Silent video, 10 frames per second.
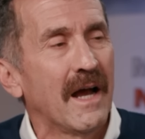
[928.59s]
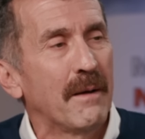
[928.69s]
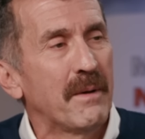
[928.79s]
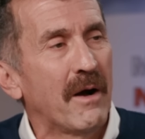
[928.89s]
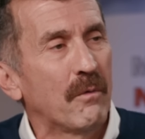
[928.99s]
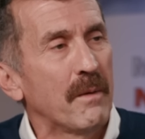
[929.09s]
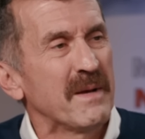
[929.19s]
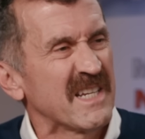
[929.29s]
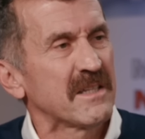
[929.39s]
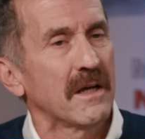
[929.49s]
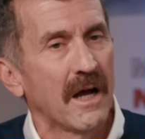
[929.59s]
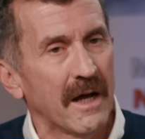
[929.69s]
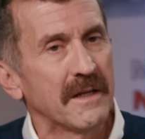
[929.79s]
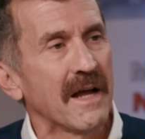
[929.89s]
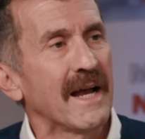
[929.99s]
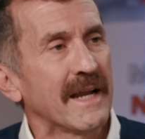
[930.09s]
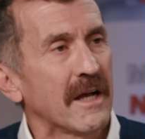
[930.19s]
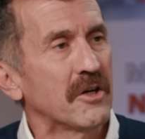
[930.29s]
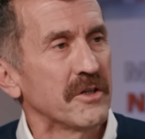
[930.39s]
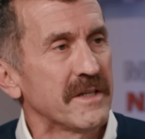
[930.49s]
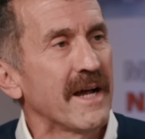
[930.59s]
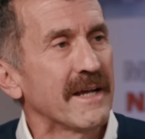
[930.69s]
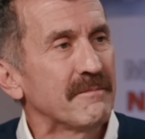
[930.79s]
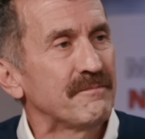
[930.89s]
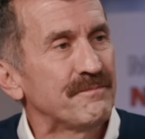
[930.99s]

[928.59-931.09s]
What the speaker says: about what makes a diet a good diet.